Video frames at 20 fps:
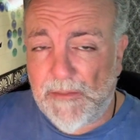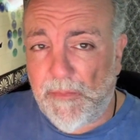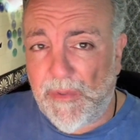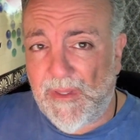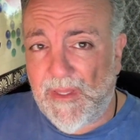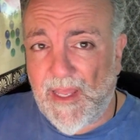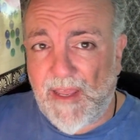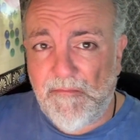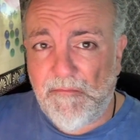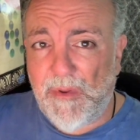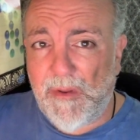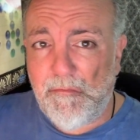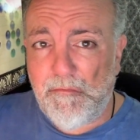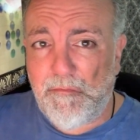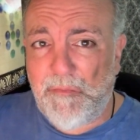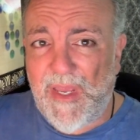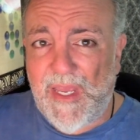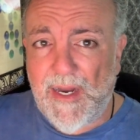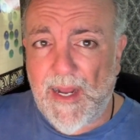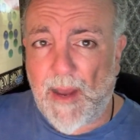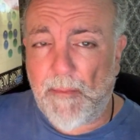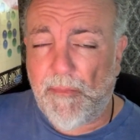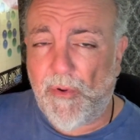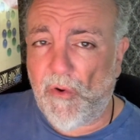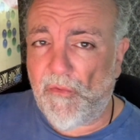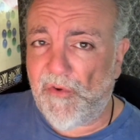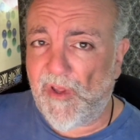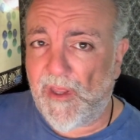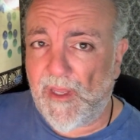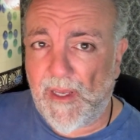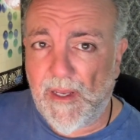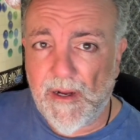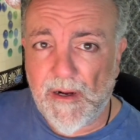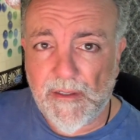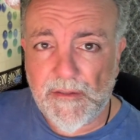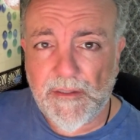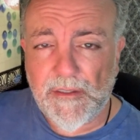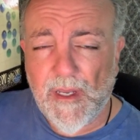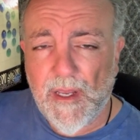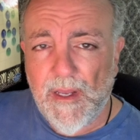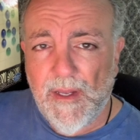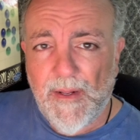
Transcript: but they've been beat up over the years.